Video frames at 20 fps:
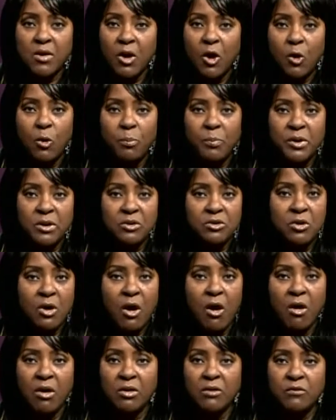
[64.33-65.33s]
open to
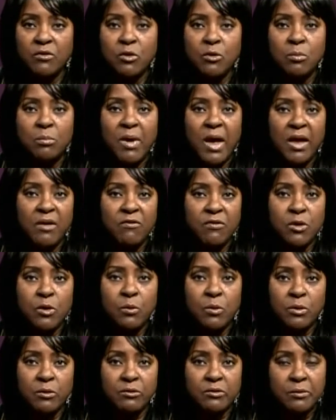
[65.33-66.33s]
all of you, my
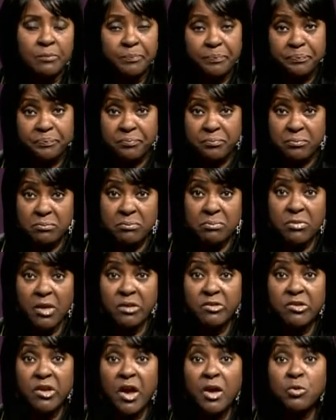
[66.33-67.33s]
viewers.
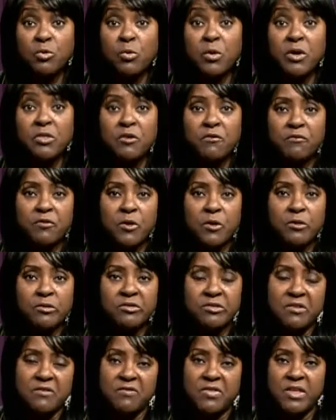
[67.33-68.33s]
January the 1st
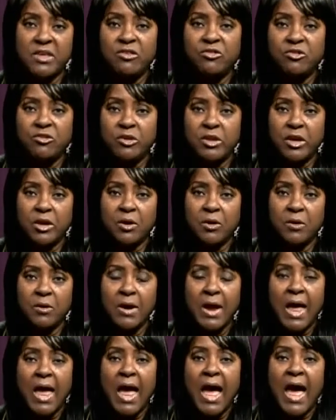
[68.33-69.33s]
of this year,
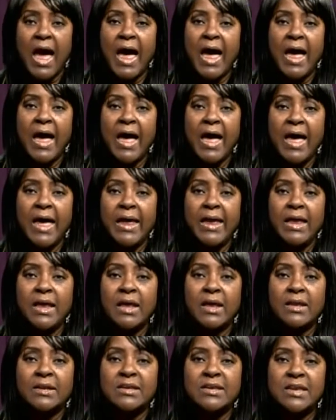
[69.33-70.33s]
I
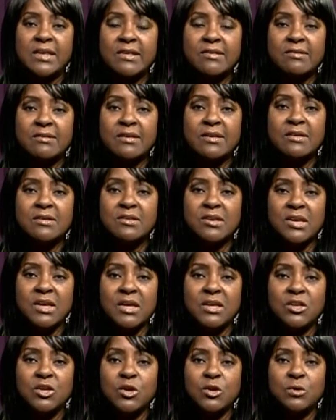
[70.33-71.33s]

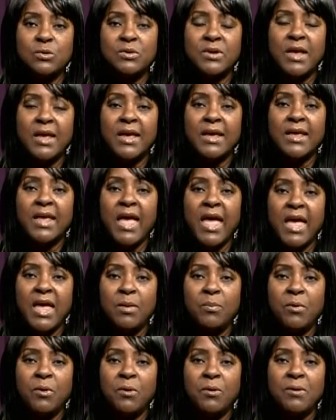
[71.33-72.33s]
discontinued
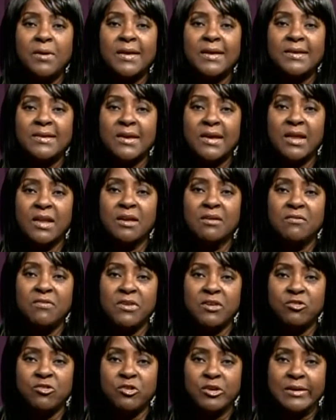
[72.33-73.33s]
cable
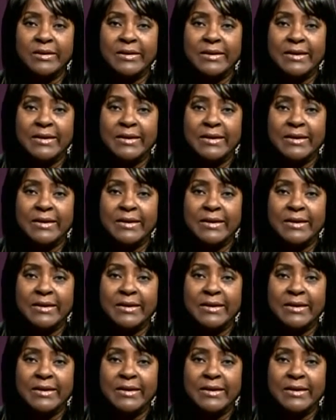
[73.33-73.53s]
television.